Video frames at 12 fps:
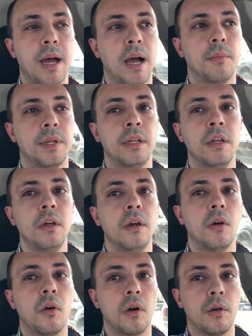Bauman
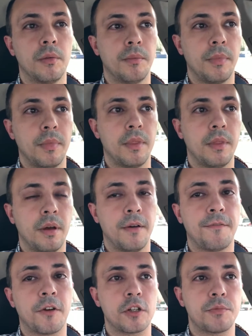or the
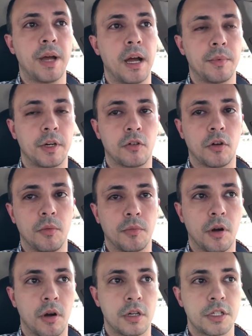first Bauman Chrome
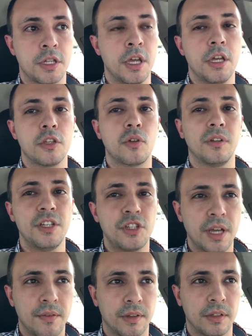cards. So at least
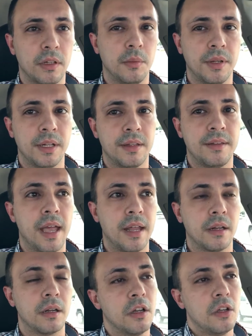you have a little bit of
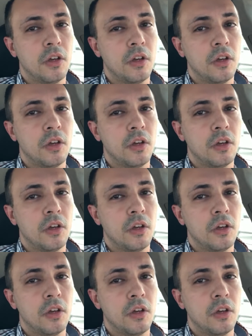data.